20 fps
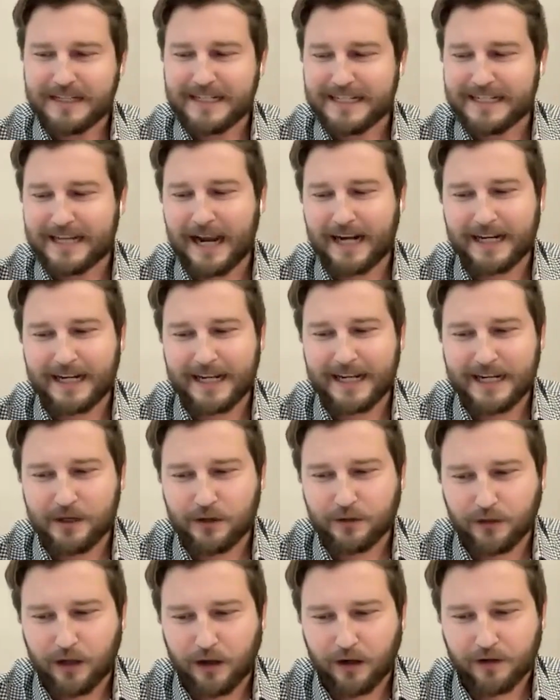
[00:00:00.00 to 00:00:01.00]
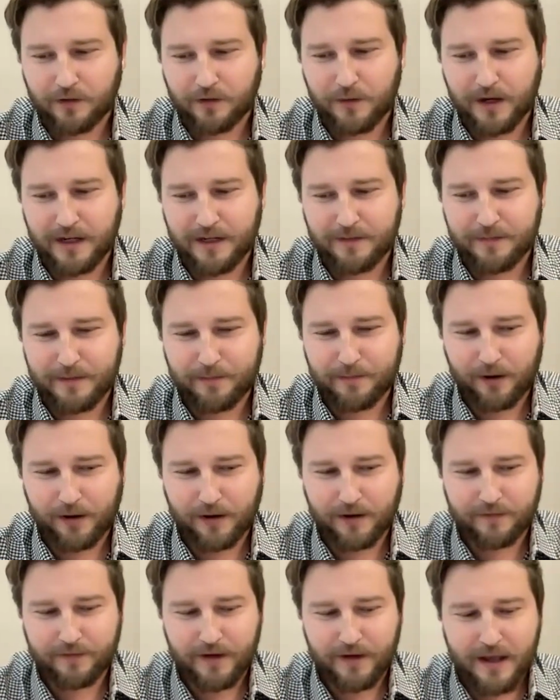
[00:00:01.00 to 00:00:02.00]
decided he no longer wanted to be
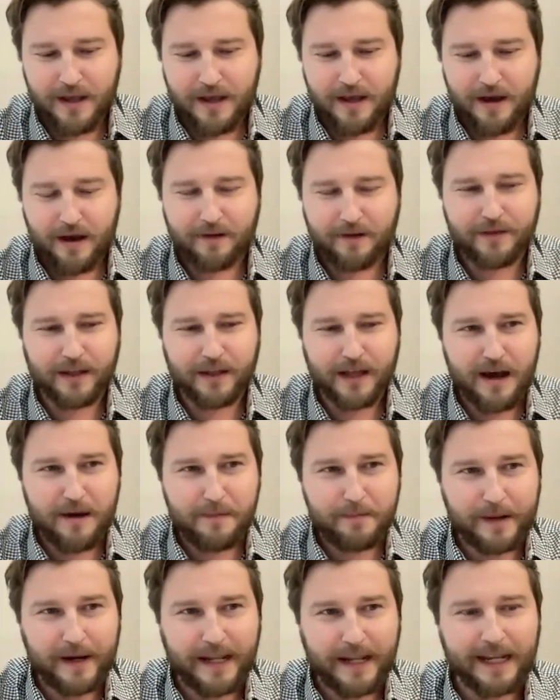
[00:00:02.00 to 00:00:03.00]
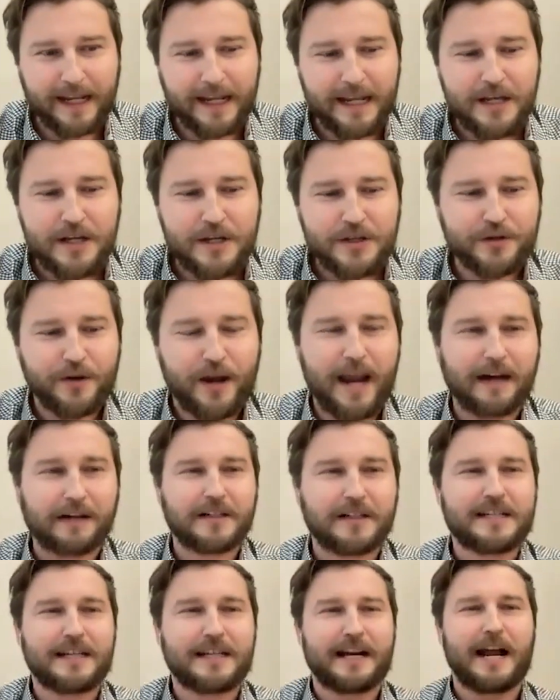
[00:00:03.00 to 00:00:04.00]
part of, of the company. So
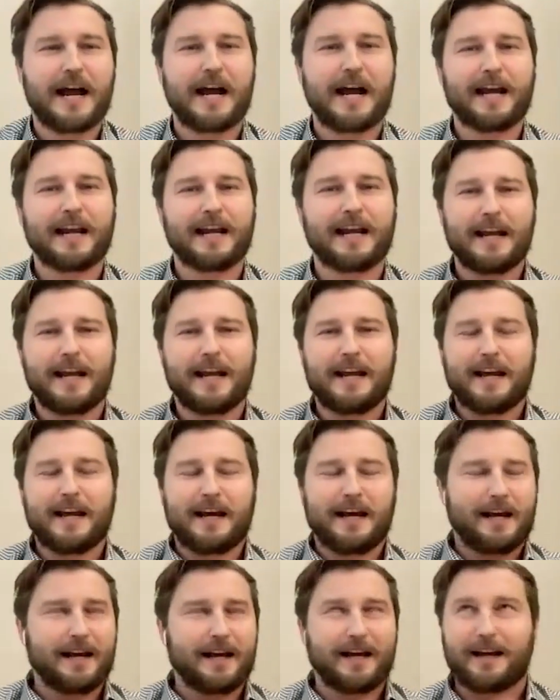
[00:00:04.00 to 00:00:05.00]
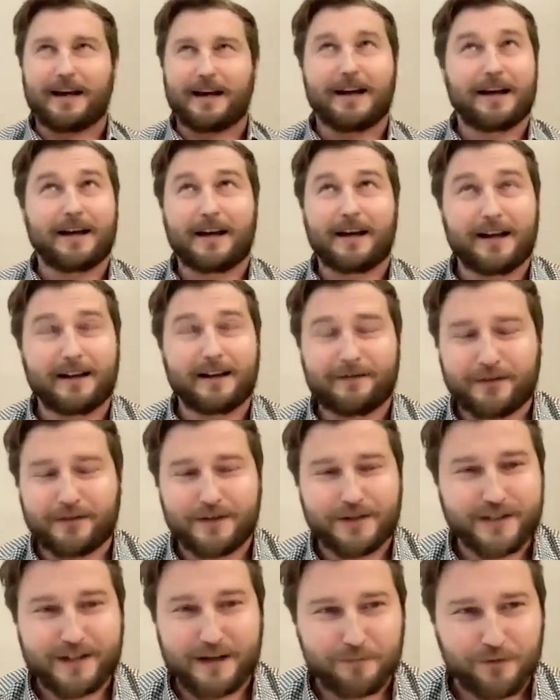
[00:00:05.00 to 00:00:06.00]
Harrison and I,
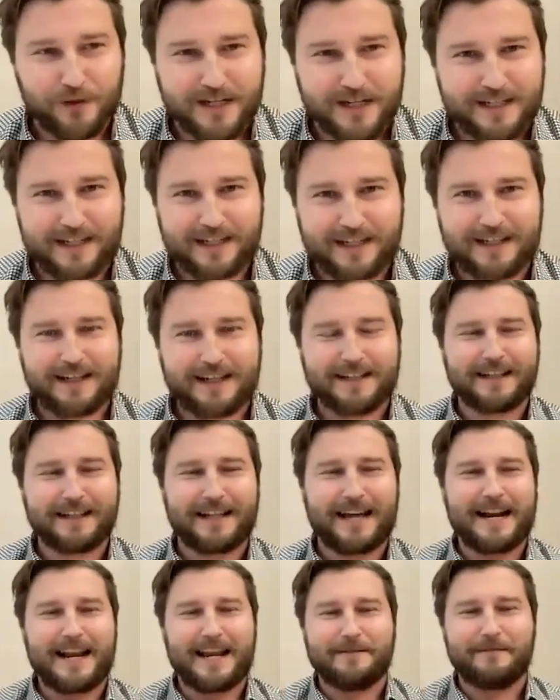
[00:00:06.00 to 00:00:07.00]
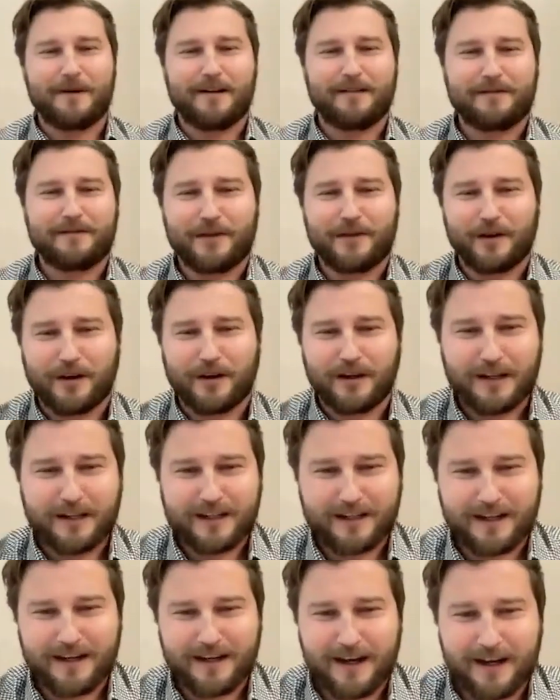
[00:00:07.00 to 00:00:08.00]
for some reason, let him off the
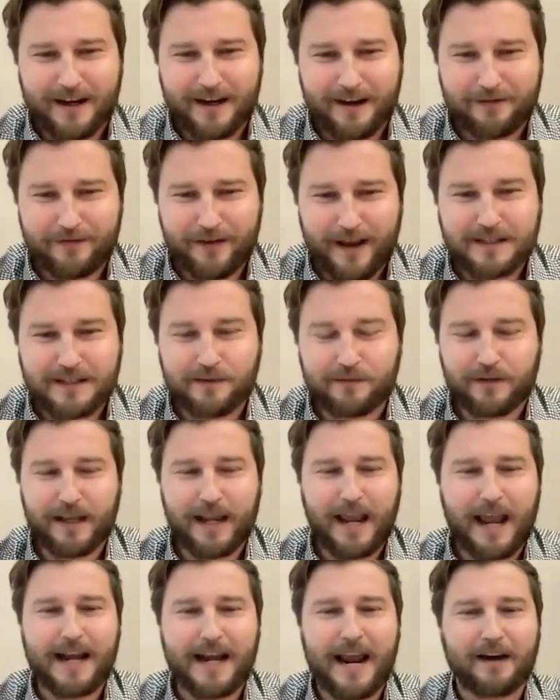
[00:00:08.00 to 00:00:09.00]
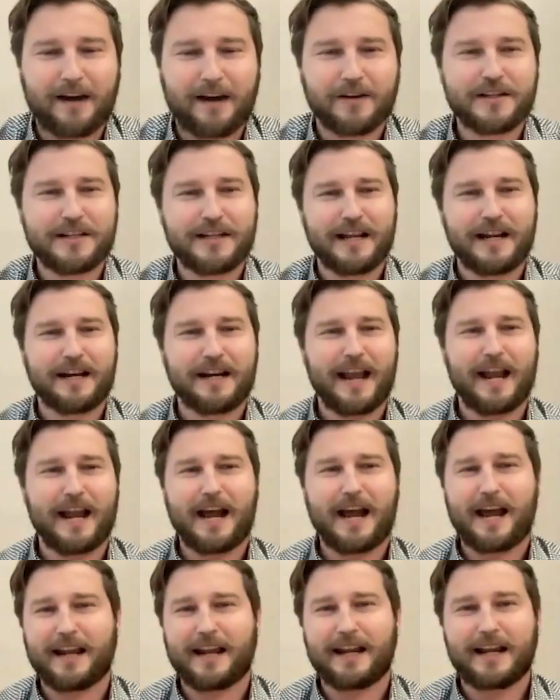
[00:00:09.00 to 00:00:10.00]
hook uh, effectively. And Harrison
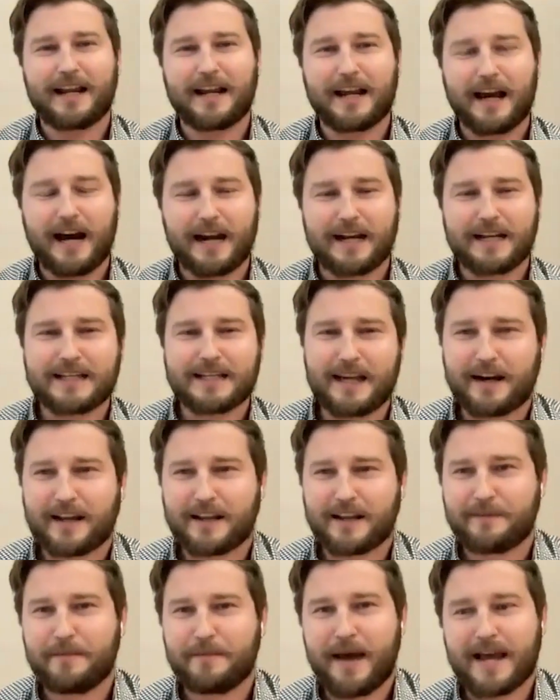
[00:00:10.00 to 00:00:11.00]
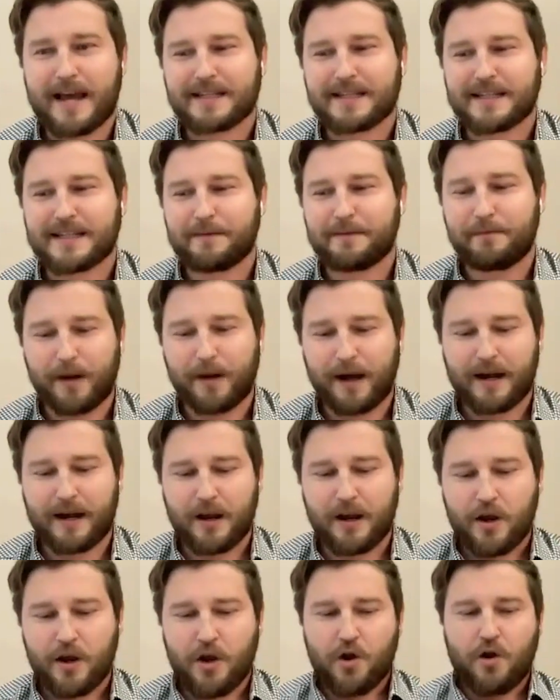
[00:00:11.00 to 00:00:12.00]
and I got us out of the mess. But
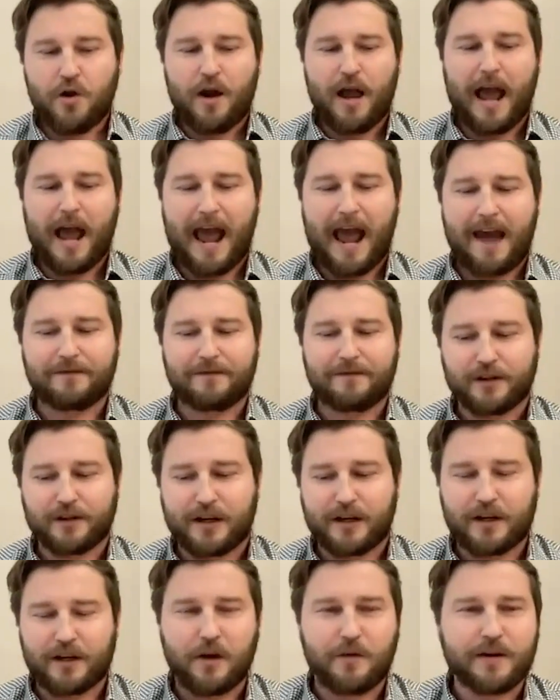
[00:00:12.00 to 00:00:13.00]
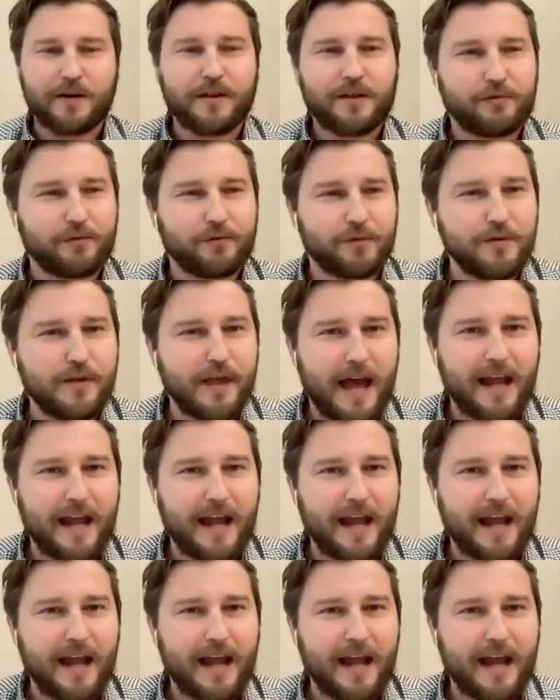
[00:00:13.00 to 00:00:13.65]
after going through